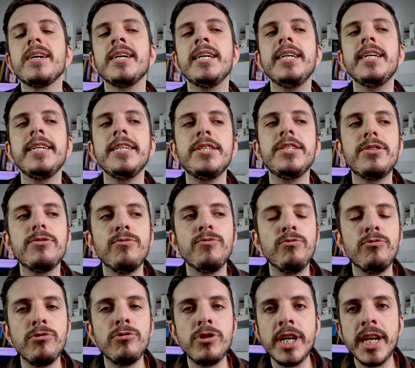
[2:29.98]
He's
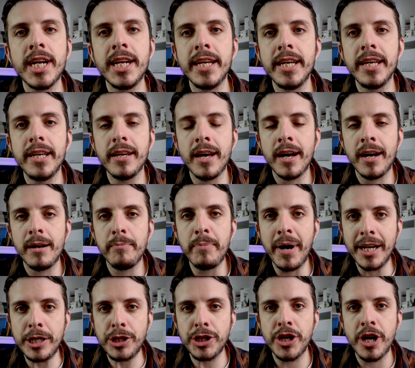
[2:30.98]
really
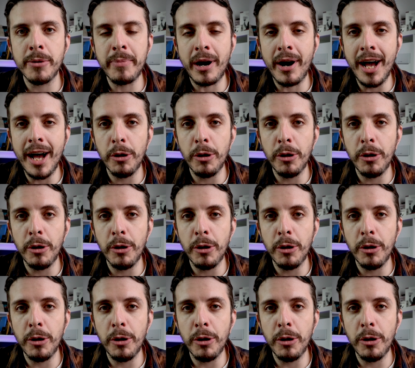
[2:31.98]
passionate about